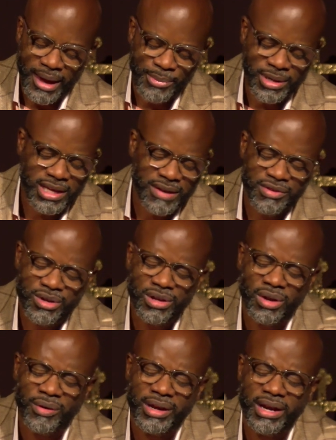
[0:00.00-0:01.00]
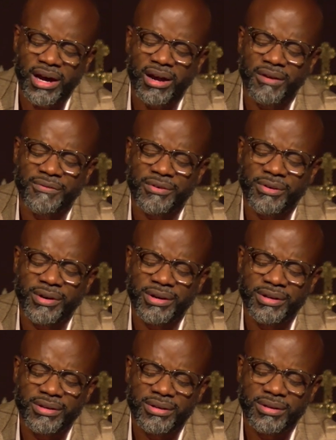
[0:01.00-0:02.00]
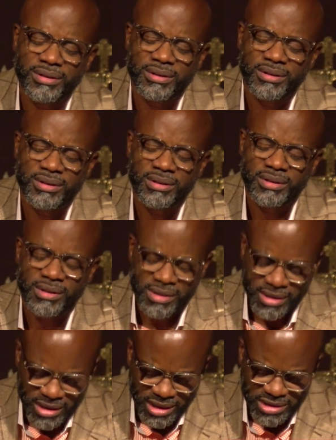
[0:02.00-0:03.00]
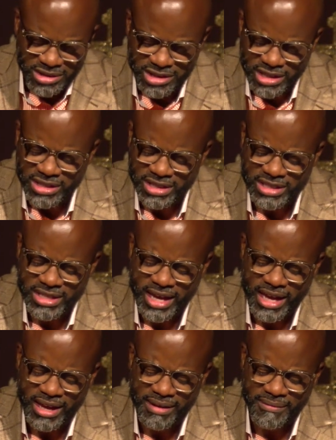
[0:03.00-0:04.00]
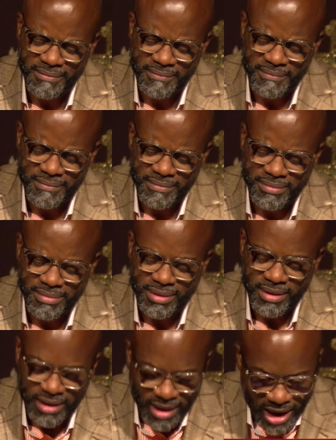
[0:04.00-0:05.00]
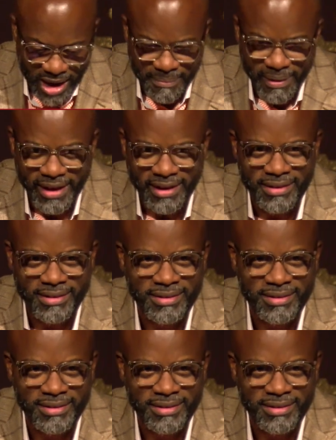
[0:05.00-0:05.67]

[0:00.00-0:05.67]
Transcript: we give you glory and honor for it. In Jesus' name, amen.